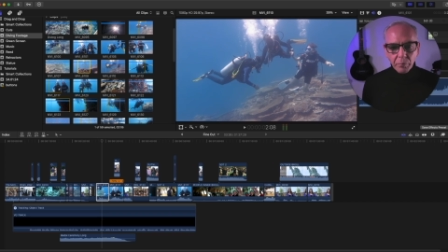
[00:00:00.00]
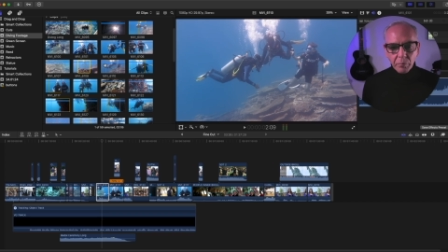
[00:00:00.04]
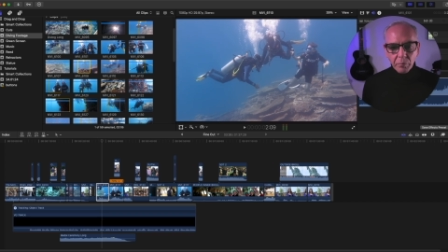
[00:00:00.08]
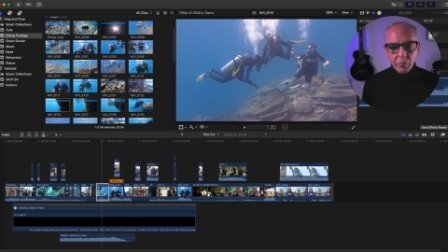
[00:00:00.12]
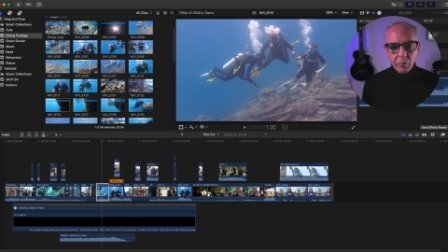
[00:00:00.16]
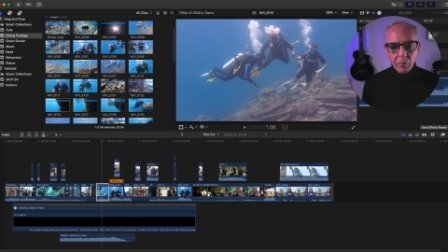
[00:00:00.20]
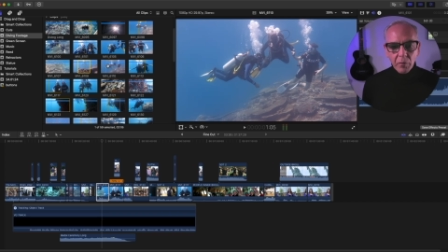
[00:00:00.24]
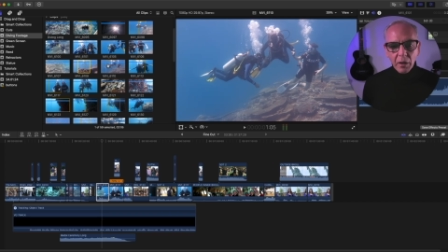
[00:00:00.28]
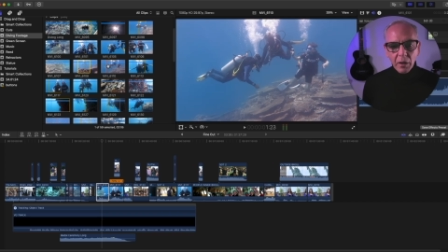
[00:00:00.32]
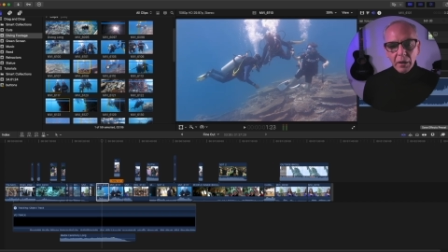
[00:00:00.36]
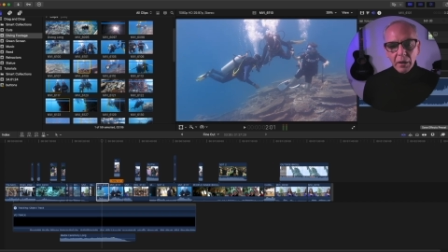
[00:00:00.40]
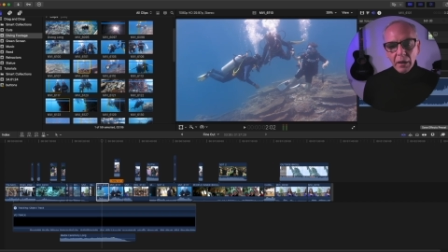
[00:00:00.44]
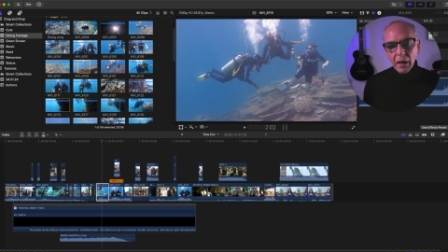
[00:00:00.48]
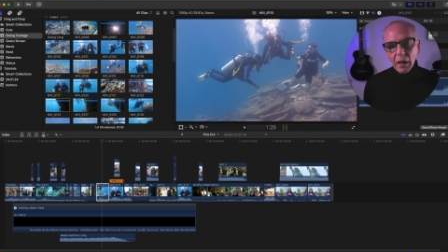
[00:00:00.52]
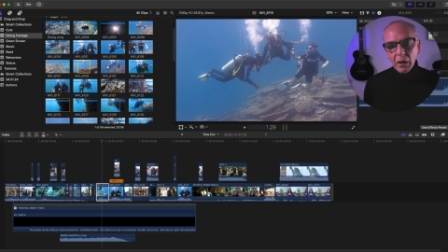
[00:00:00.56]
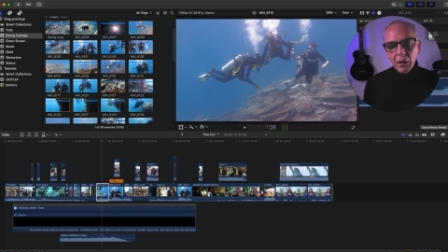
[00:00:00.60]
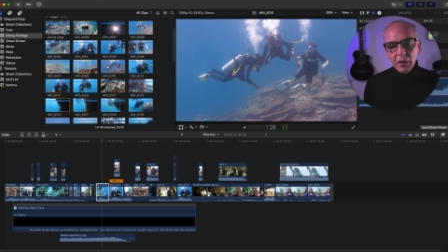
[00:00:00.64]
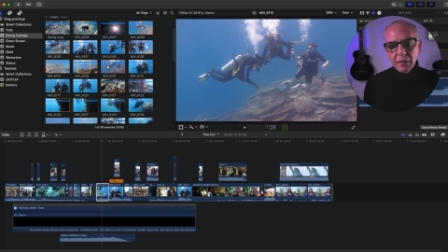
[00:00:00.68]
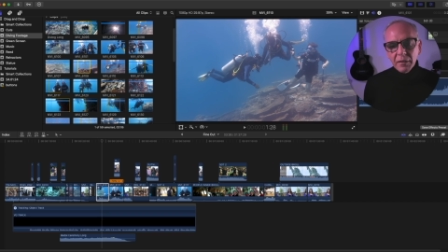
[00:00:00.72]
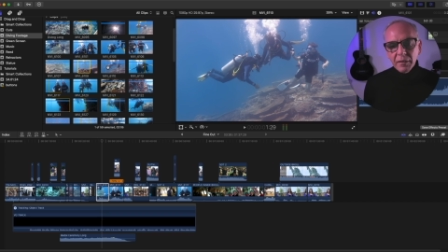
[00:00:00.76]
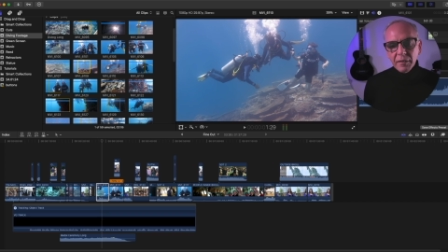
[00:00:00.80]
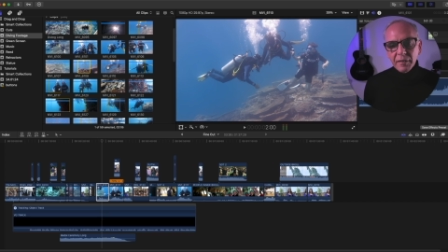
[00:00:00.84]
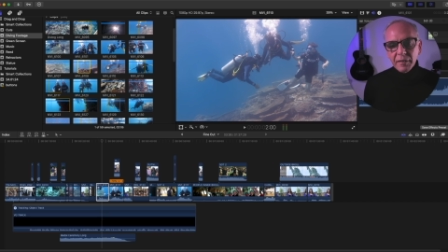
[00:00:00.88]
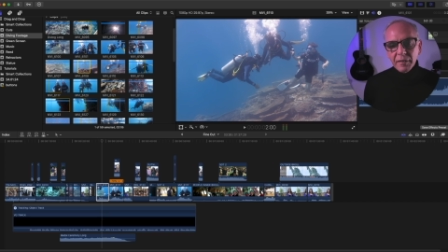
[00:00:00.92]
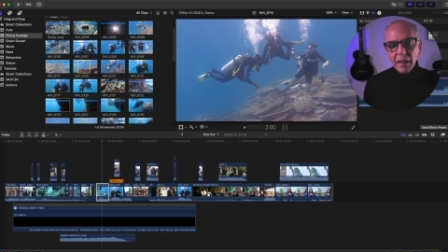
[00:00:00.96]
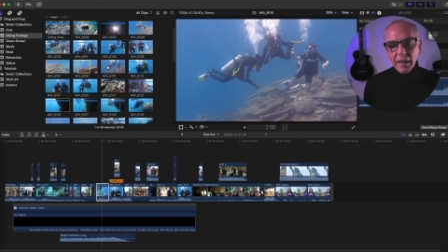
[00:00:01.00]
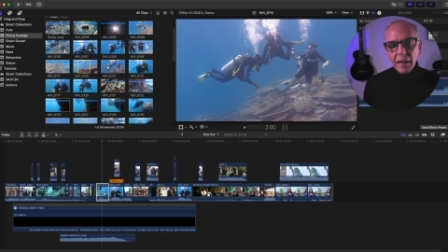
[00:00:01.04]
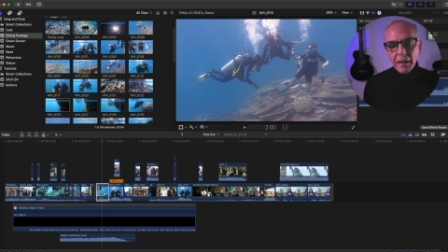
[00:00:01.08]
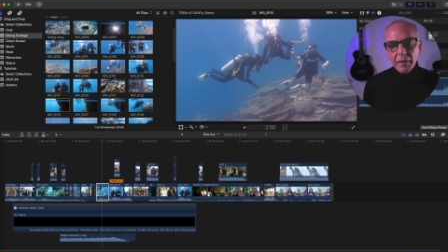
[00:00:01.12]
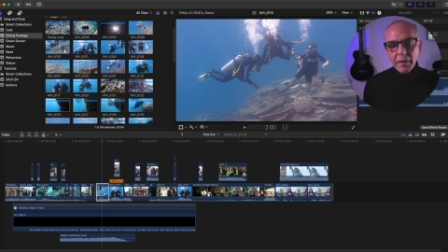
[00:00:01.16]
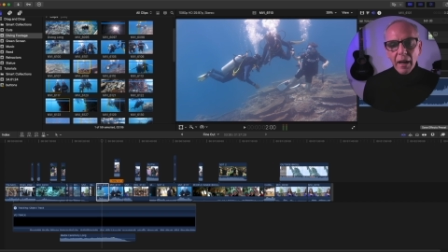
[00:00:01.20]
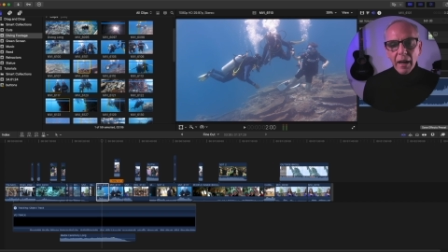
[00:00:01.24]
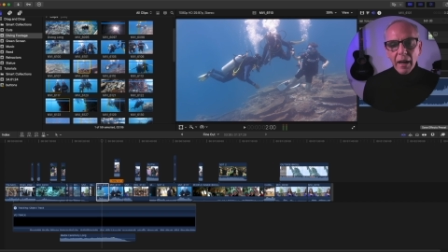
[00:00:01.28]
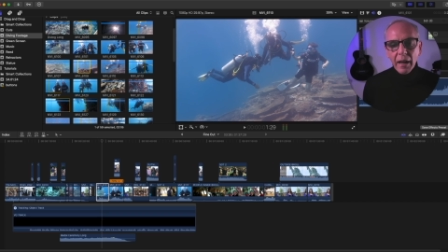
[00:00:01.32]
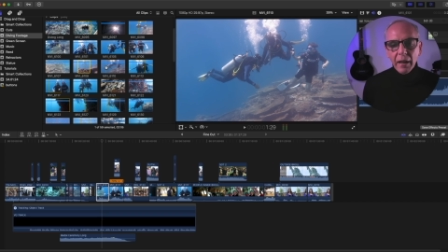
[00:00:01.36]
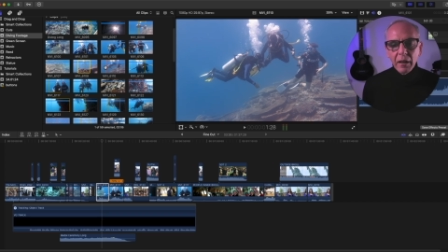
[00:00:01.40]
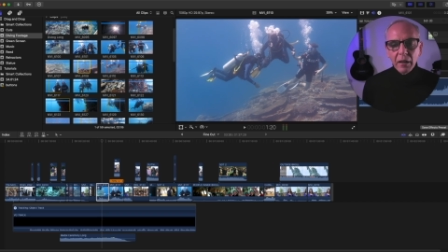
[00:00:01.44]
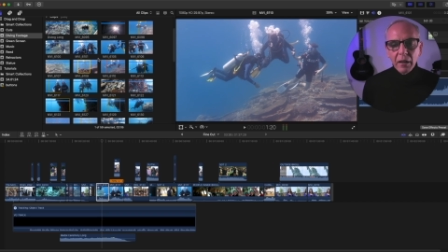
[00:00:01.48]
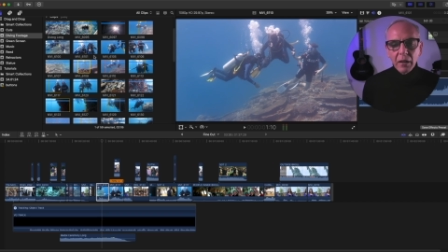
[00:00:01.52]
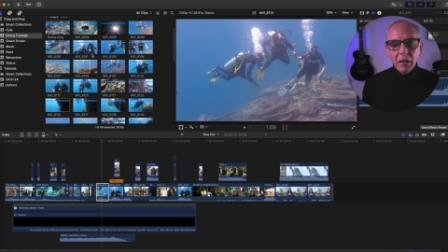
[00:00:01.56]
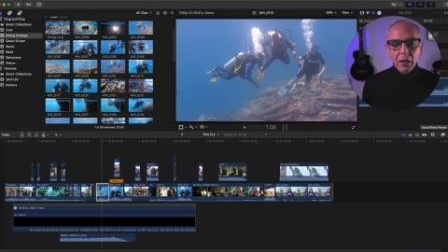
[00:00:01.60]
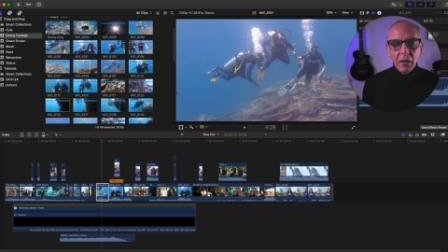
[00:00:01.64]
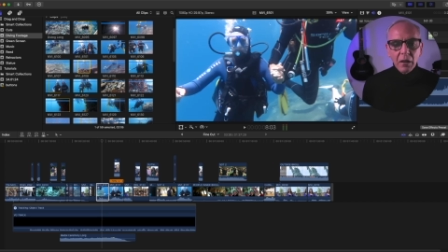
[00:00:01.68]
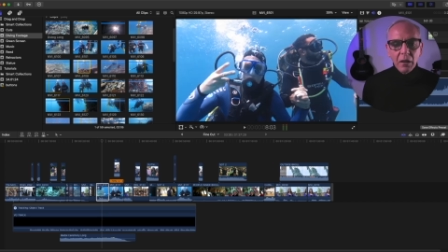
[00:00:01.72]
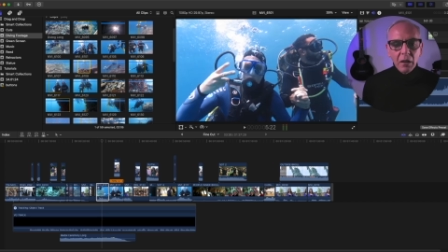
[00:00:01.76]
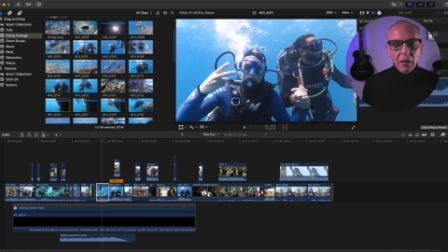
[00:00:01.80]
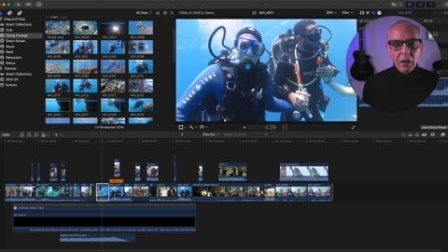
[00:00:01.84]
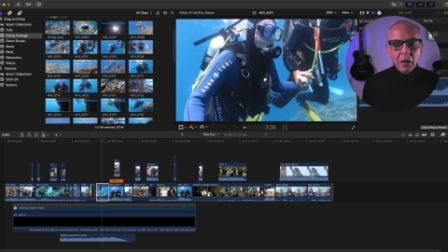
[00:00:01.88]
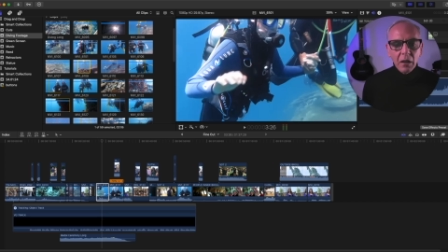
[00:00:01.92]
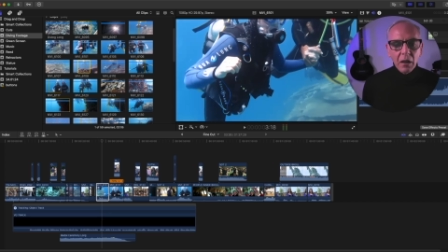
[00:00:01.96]
Now let's say that
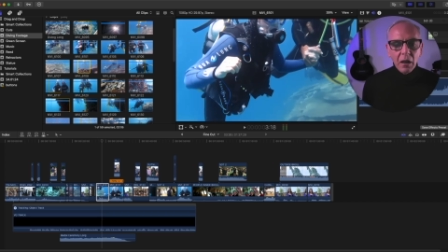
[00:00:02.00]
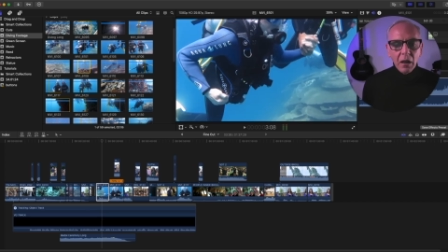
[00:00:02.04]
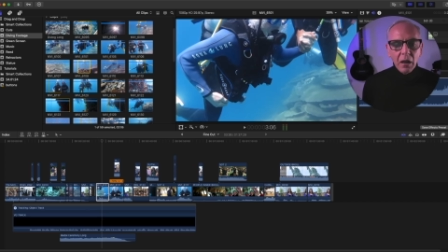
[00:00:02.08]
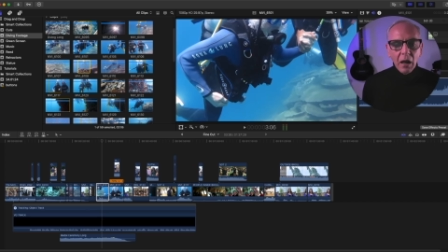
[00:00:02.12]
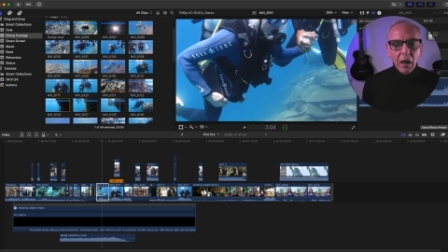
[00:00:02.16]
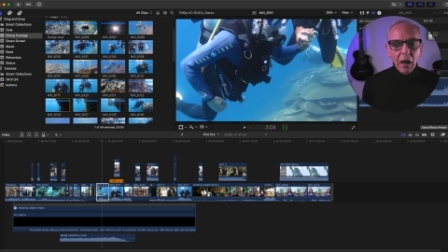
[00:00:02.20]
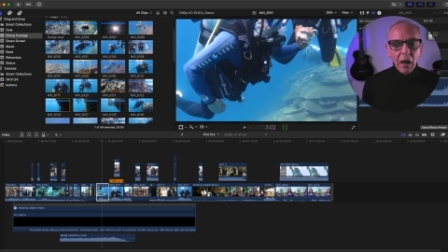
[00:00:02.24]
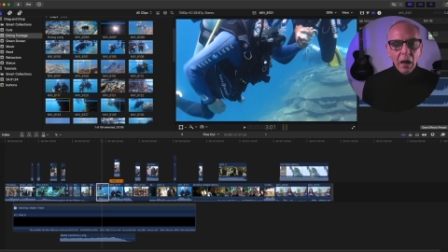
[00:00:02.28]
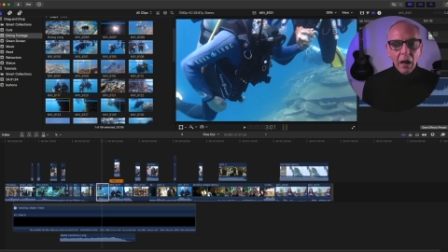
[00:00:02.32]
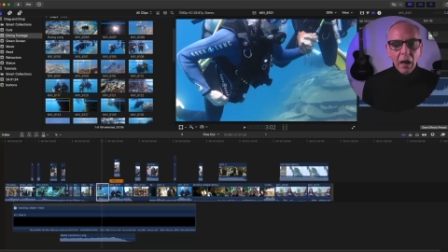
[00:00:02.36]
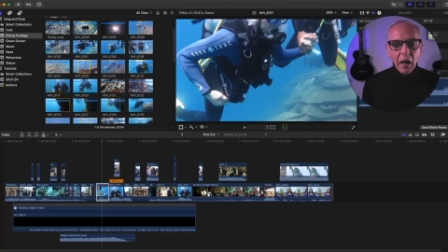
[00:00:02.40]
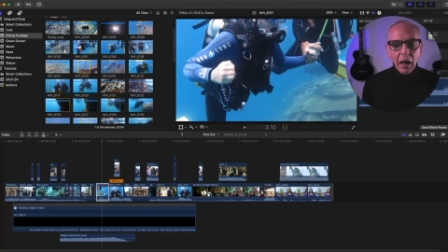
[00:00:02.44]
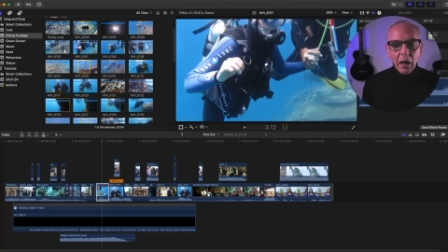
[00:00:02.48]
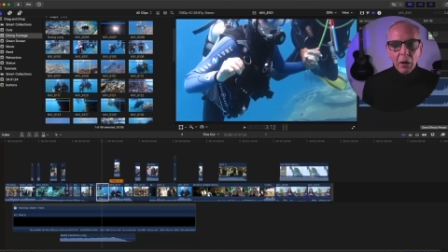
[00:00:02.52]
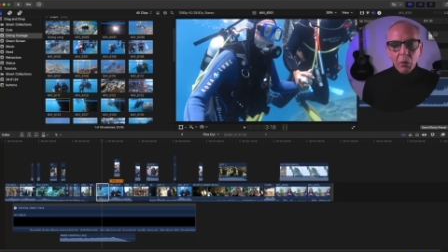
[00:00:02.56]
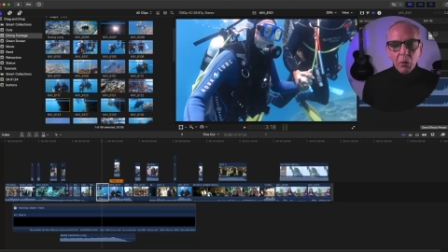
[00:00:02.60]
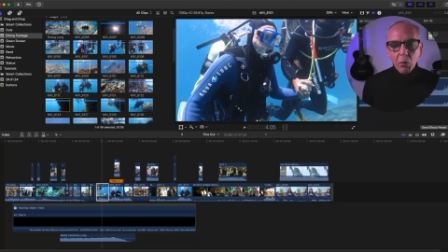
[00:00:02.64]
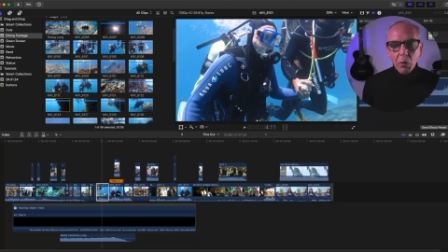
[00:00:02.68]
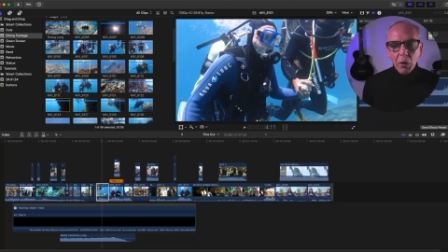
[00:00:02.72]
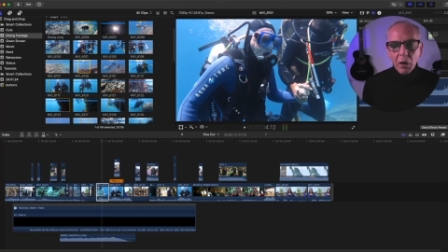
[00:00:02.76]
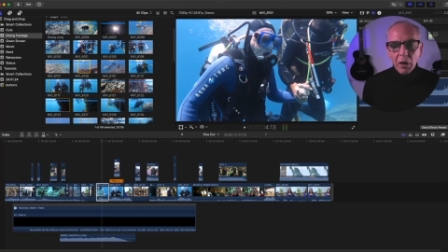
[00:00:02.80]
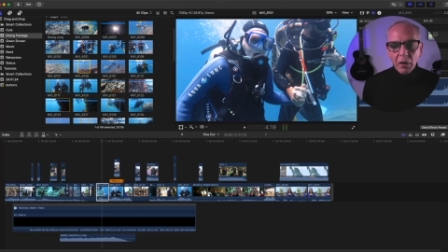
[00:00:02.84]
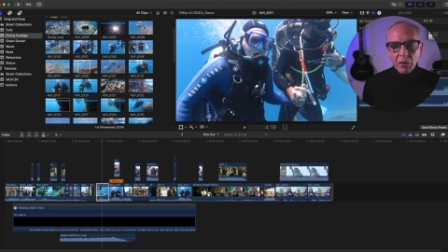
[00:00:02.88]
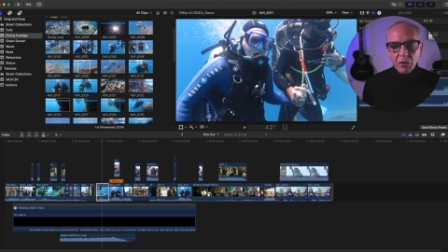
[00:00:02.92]
I want